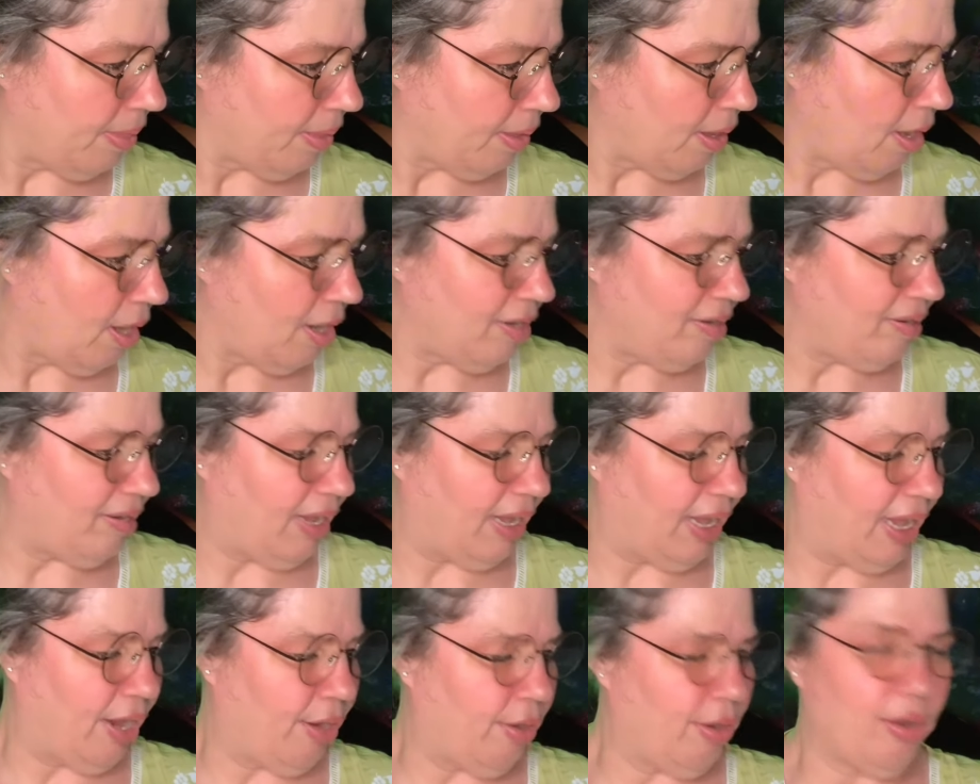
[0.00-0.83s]
Gotta
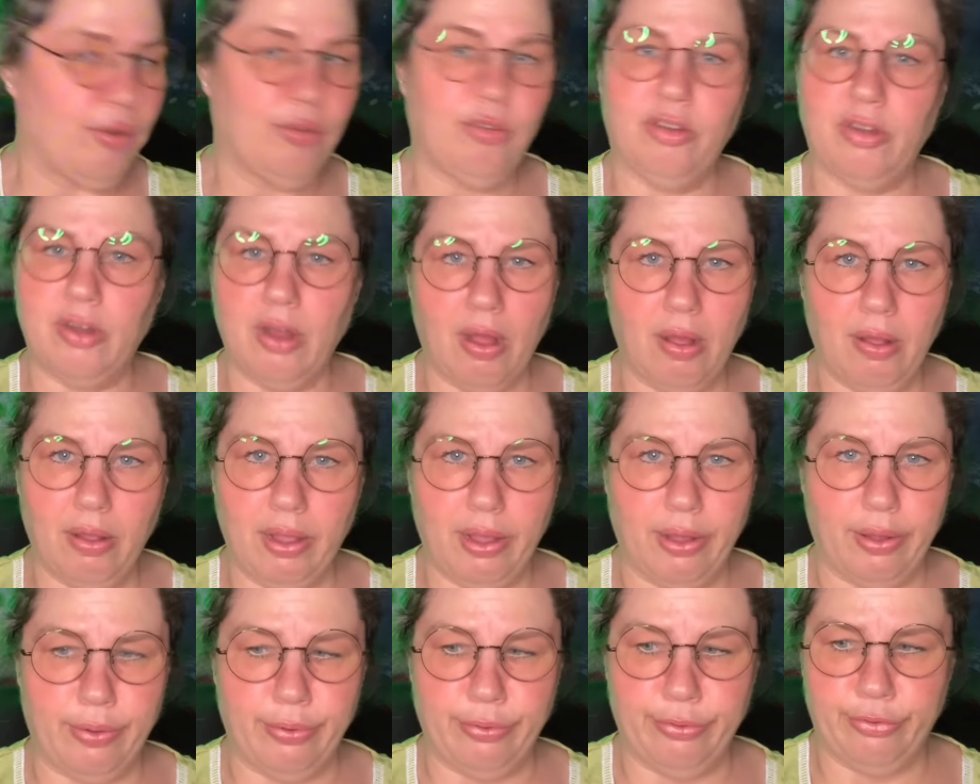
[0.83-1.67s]
take care of those
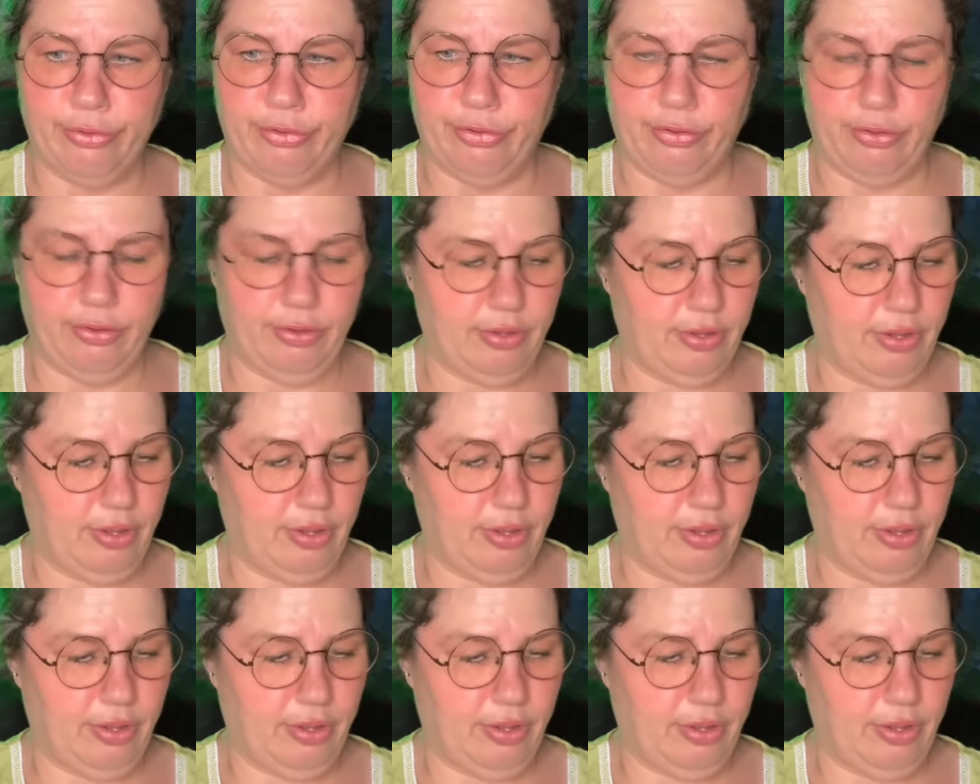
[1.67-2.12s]
doggos.